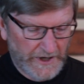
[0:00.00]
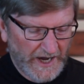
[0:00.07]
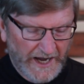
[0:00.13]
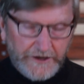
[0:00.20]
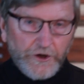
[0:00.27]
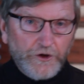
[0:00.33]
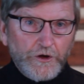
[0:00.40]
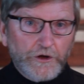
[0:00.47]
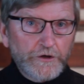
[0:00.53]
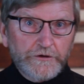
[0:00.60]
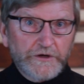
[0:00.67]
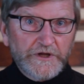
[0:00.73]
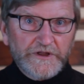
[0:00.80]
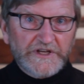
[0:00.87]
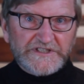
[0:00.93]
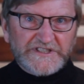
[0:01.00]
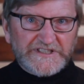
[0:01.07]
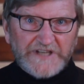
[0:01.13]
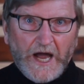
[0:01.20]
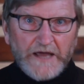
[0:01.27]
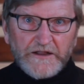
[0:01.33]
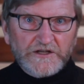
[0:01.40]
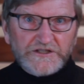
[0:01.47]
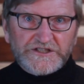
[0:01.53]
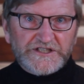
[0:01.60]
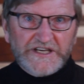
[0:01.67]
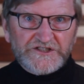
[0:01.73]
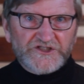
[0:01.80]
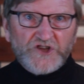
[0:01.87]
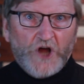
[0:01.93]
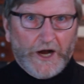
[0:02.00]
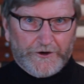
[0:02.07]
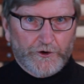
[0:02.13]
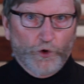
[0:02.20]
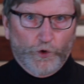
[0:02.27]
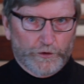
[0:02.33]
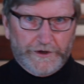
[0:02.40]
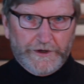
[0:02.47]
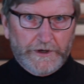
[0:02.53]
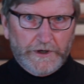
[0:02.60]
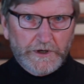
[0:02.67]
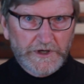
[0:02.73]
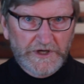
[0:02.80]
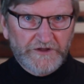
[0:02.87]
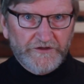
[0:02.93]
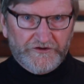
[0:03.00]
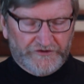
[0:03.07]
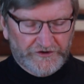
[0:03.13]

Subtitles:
I concluded that silence is not golden in the